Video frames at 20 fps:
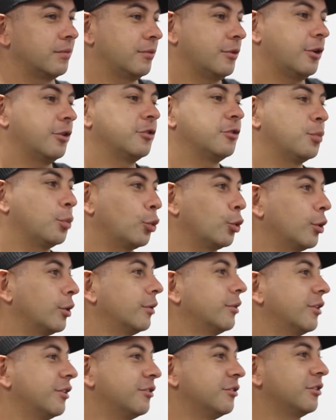our
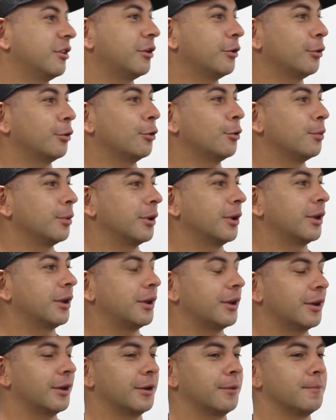sport in general, but
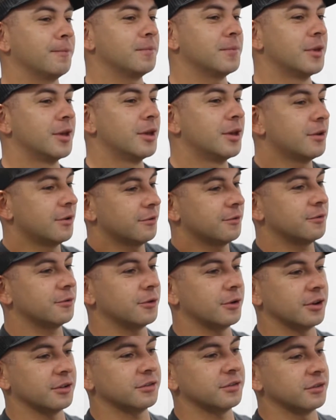
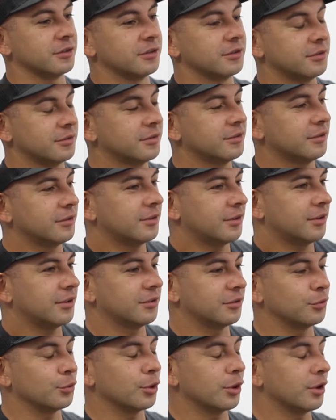for us
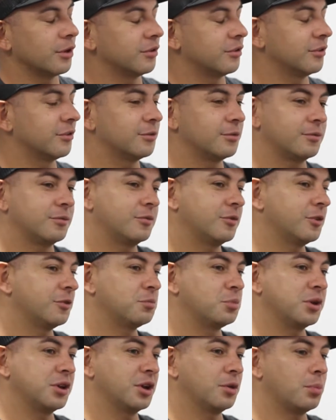as well,
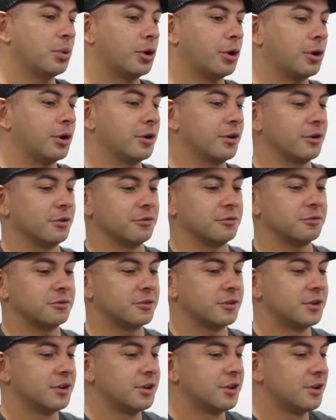just being a part of
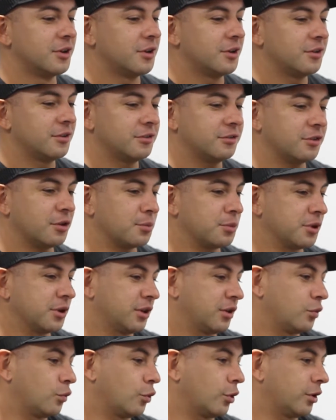
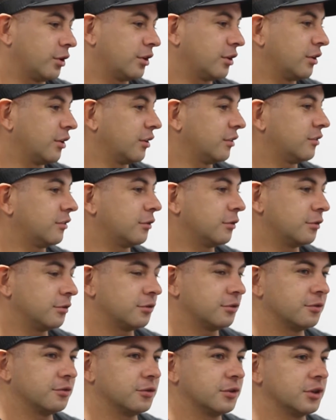something and working
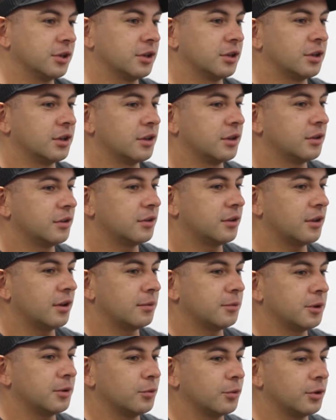exclusively, and
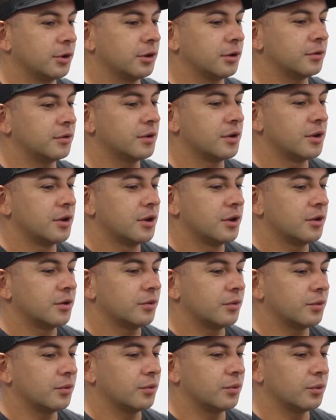
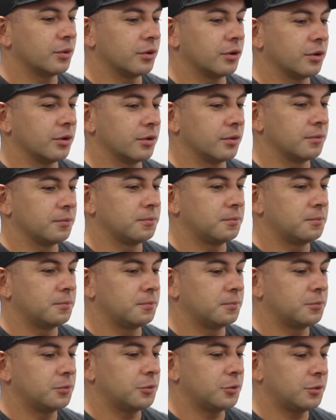we're
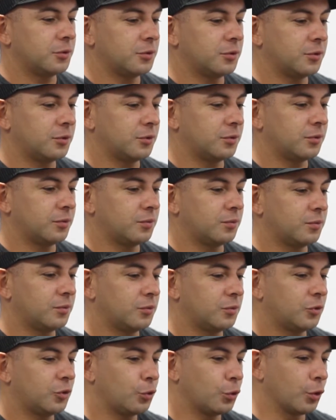
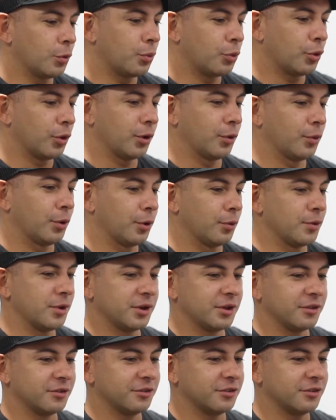to a point where we can